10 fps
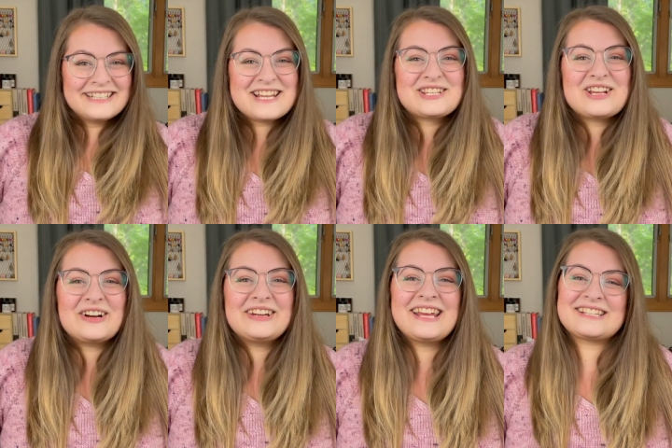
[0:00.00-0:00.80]
so
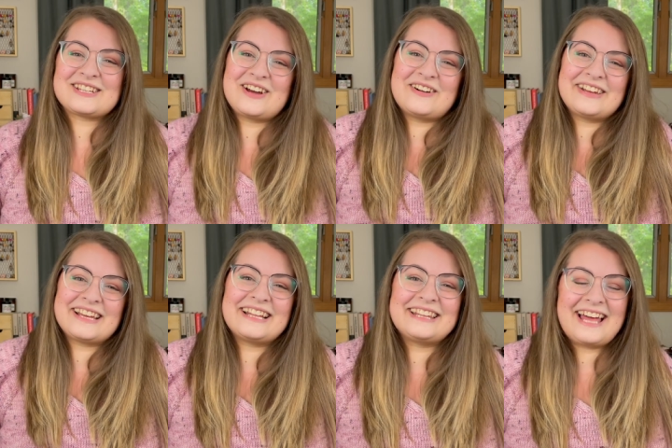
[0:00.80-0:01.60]
it's going
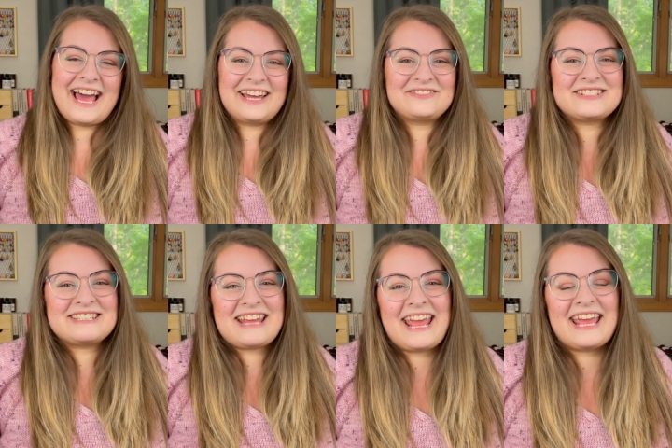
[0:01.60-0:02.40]
live
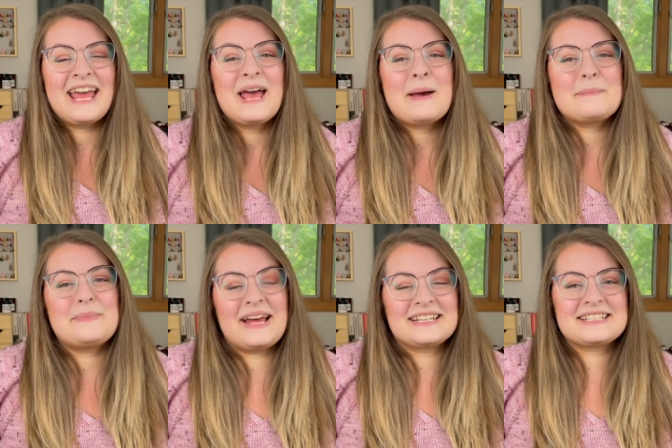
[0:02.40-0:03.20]
today.
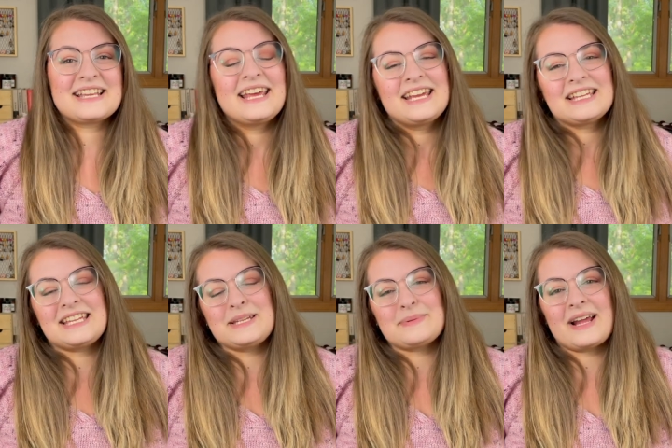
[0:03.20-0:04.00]
But
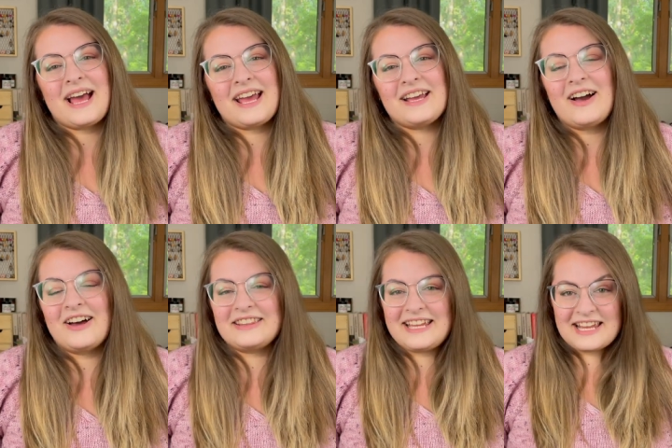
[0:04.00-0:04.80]
keep an eye
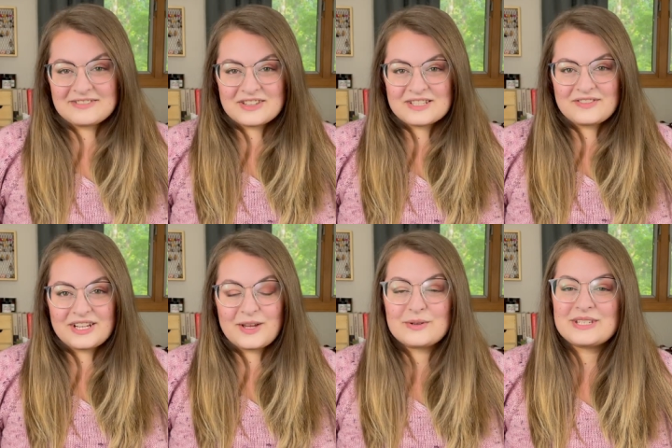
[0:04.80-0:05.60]
on the end of this
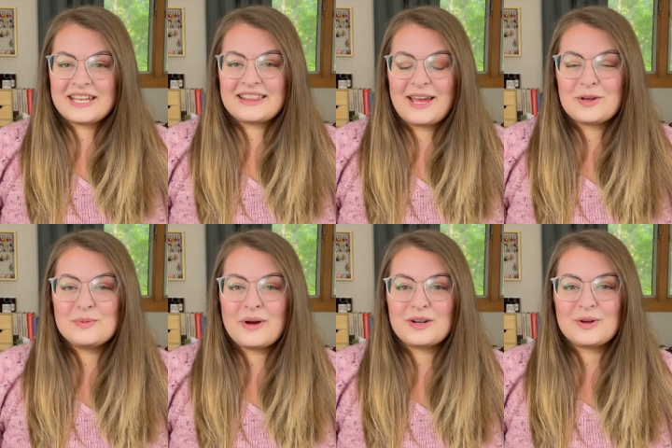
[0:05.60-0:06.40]
video to get that
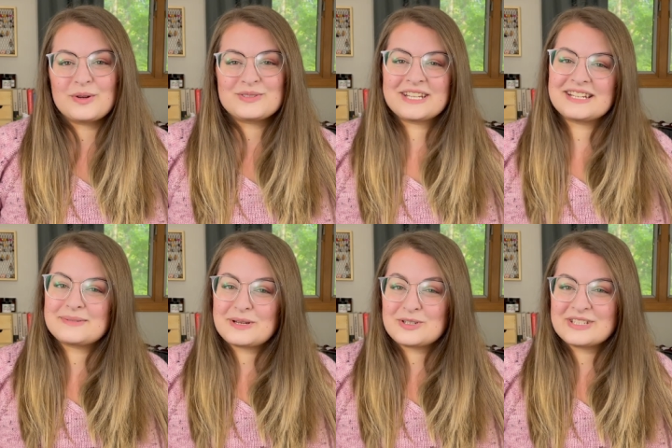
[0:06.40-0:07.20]
coupon code to get a
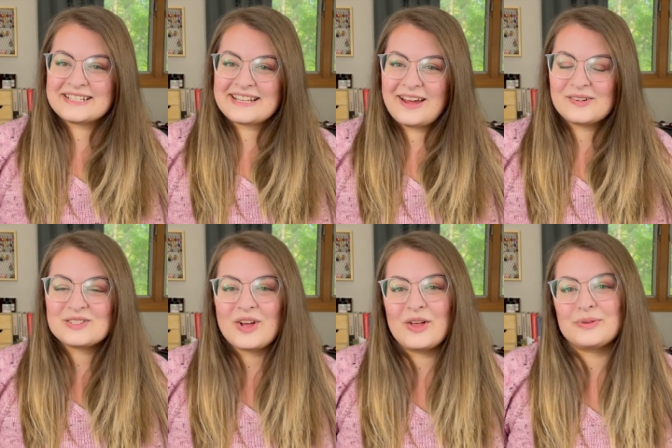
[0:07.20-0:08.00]
special discount
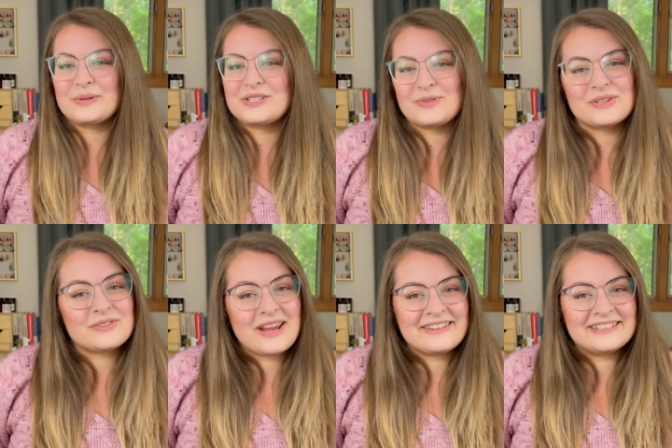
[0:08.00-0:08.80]
on the resource
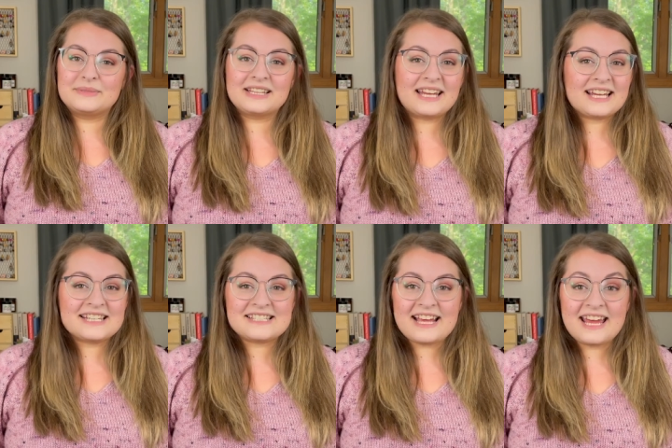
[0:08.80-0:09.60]
Raglan. Like I
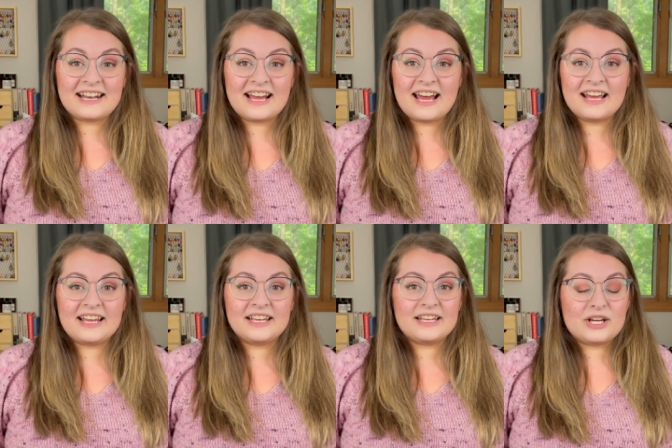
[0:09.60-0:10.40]
said,
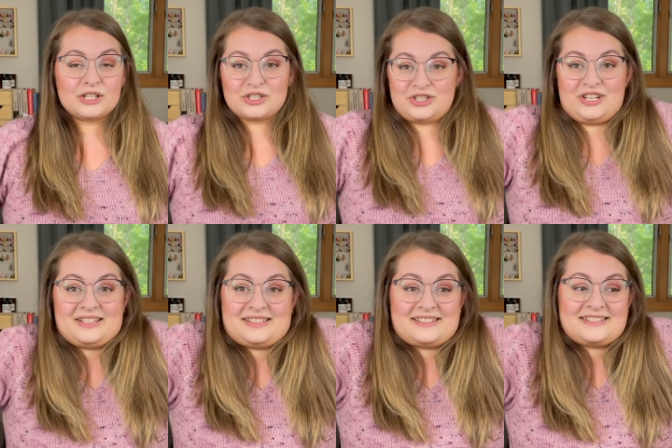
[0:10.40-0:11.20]
I
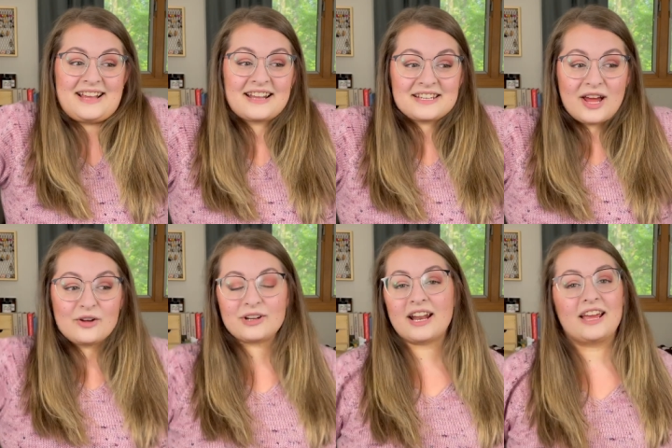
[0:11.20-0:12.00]
just sat
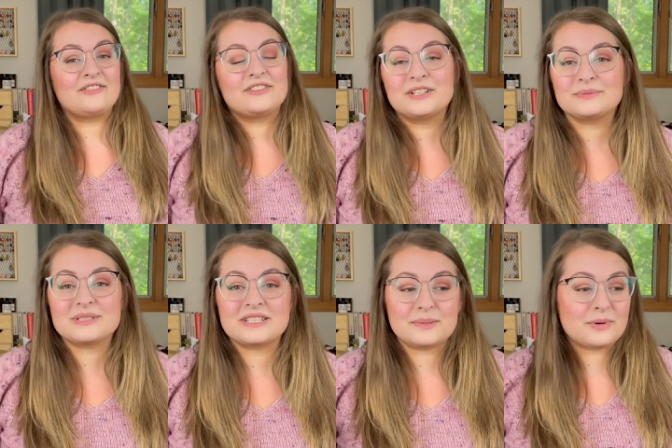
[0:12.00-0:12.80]
down and I filmed
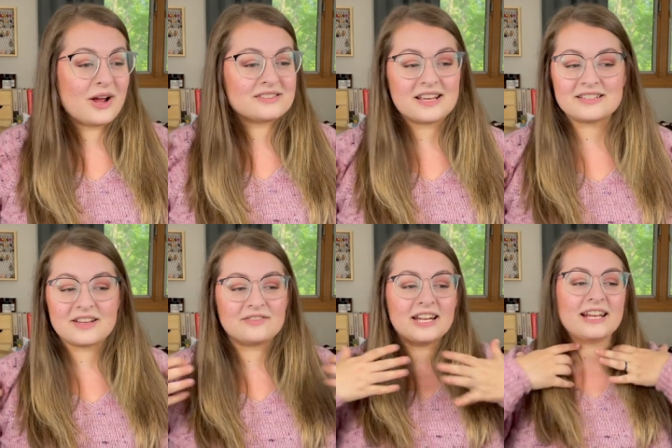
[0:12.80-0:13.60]
the process
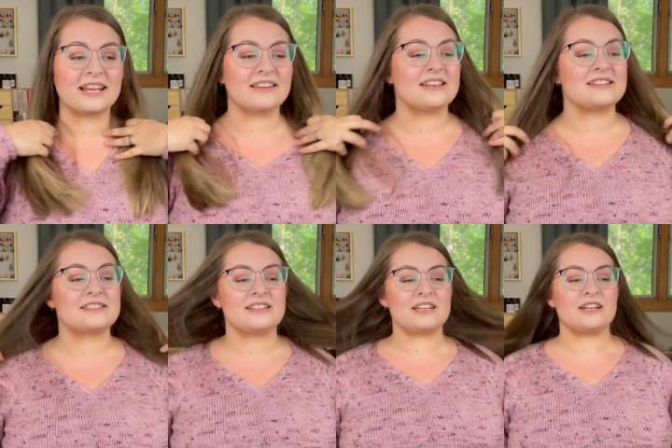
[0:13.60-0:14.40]
of knitting
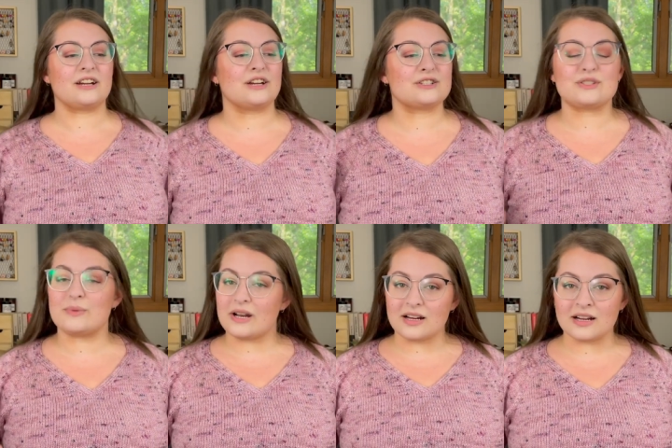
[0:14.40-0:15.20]
this here
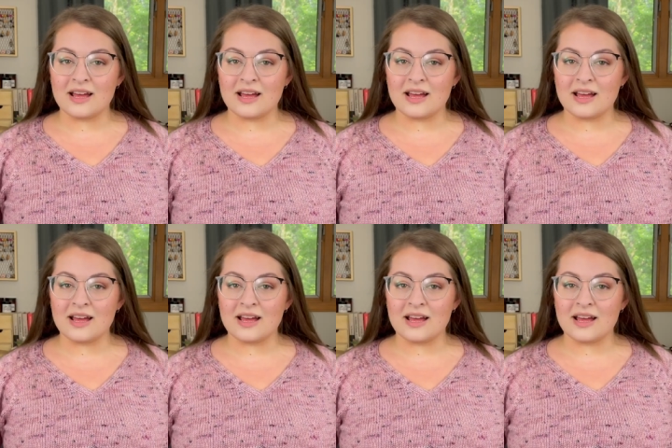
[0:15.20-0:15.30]
sweater,